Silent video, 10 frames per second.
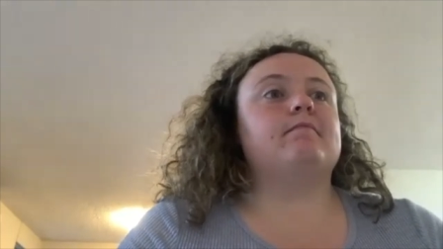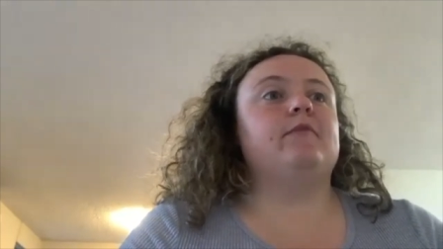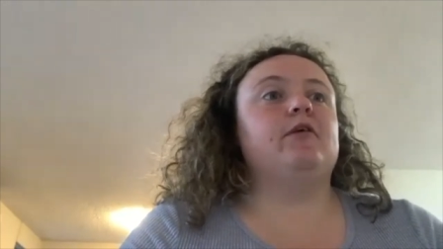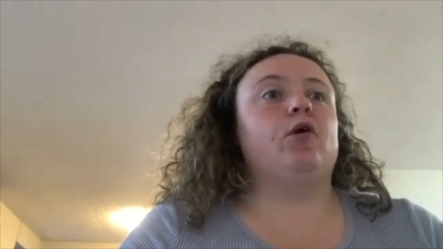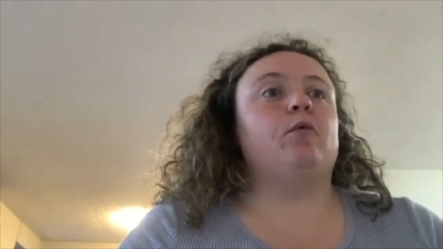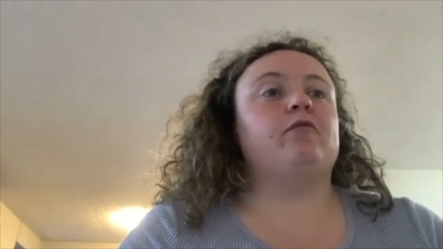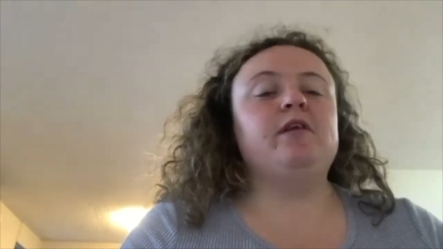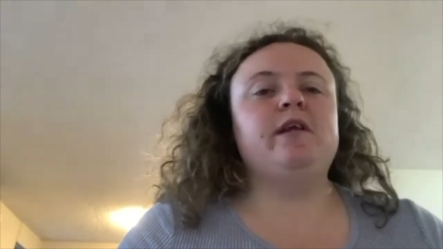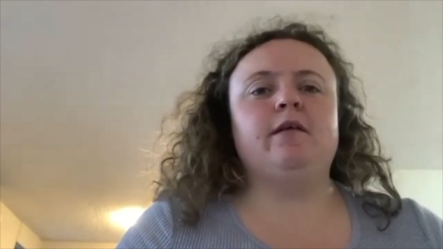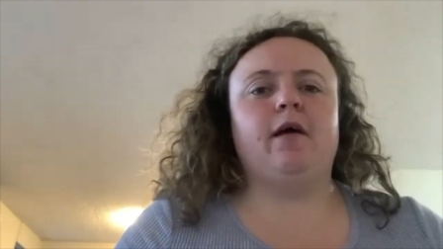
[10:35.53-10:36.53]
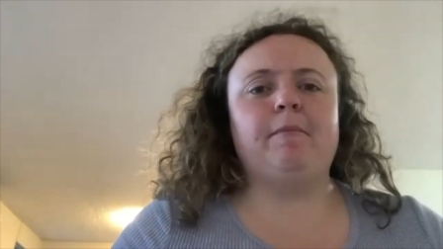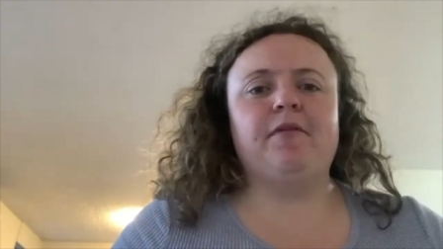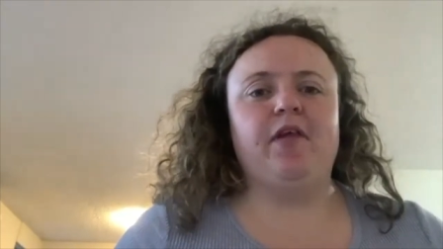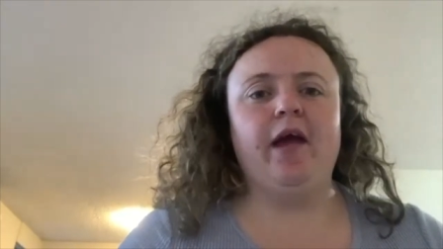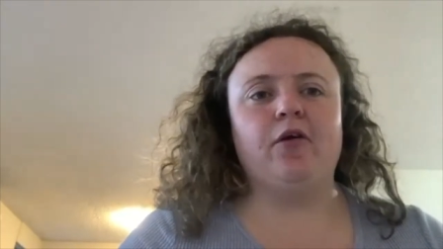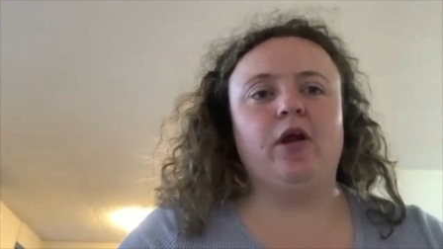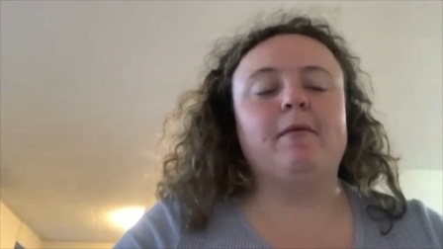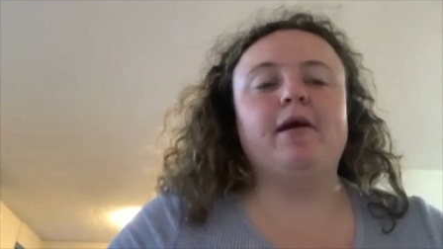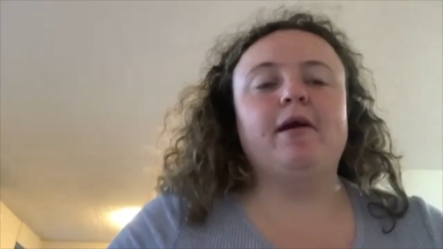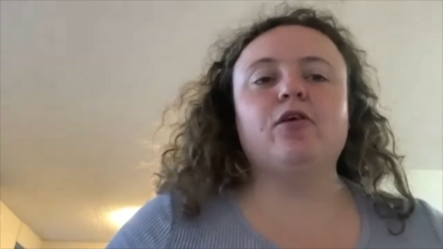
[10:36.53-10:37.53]
you know, we're really up in the air. Like, am
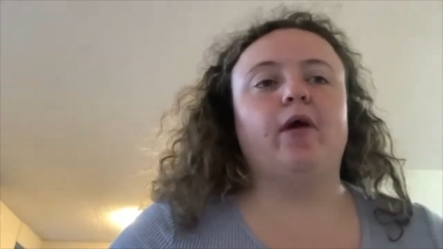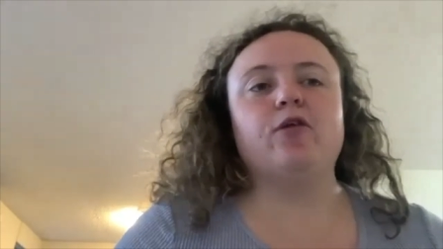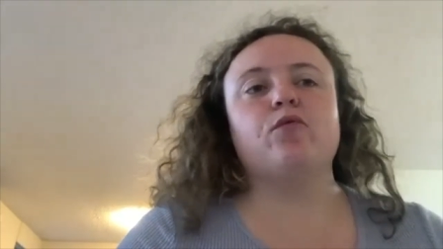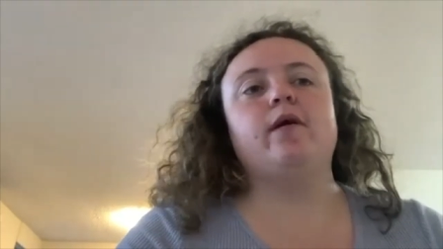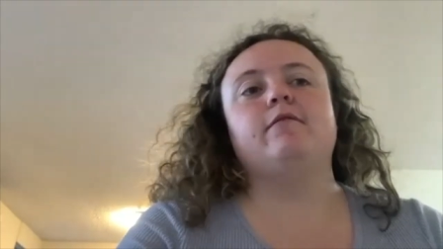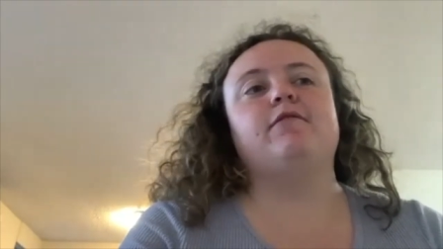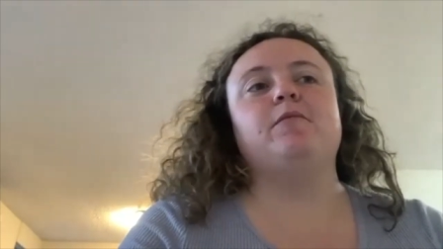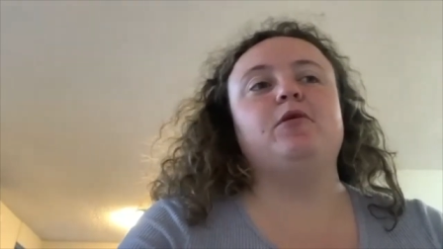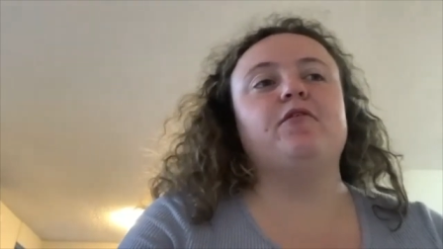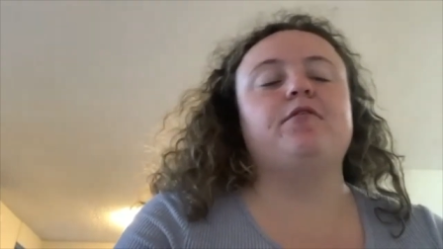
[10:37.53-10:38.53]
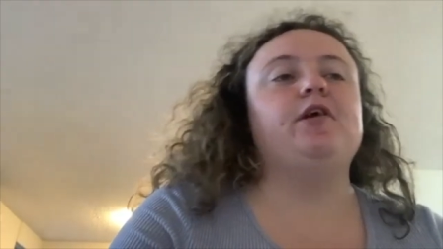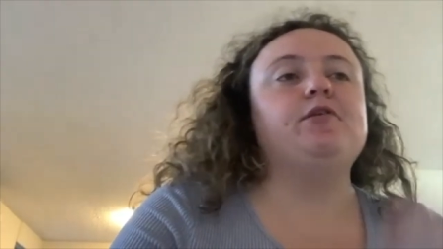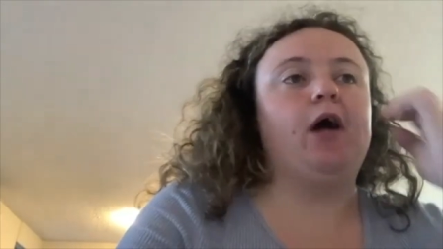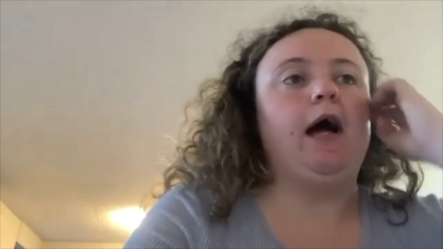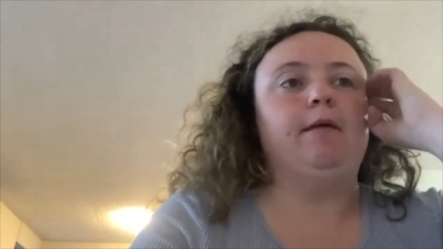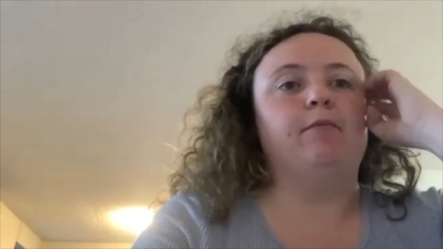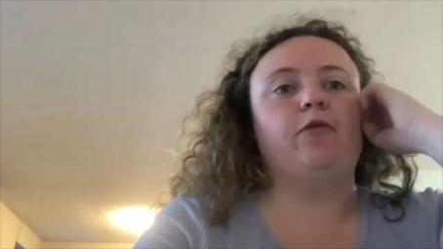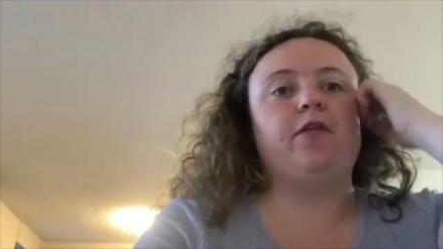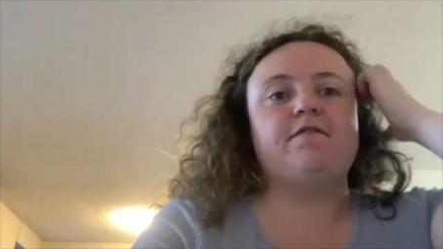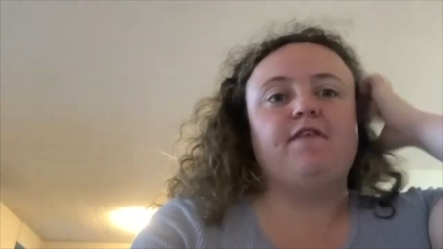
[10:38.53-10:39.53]
I going to graduate from university on time?
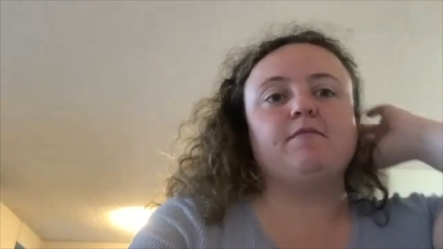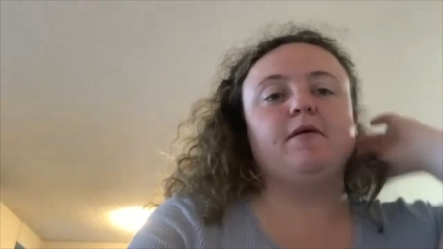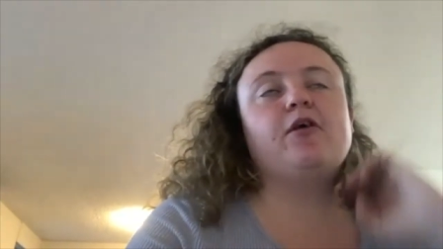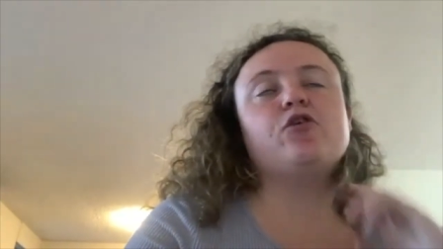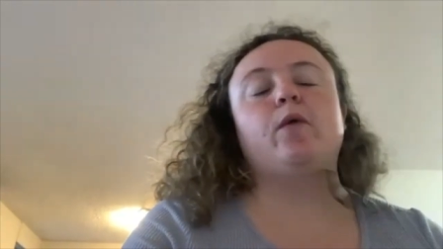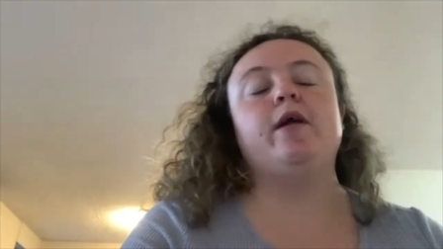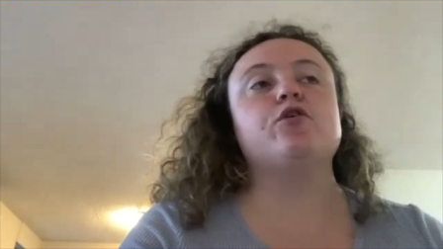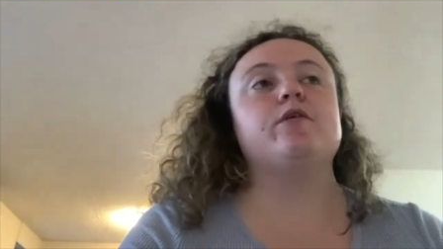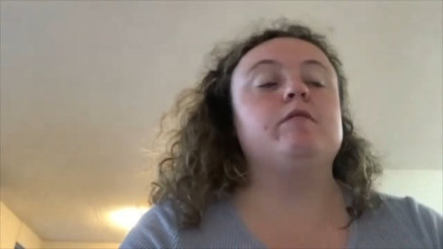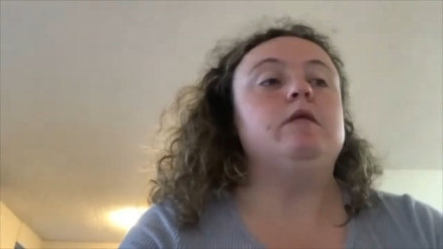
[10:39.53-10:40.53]
Will this affect my graduation?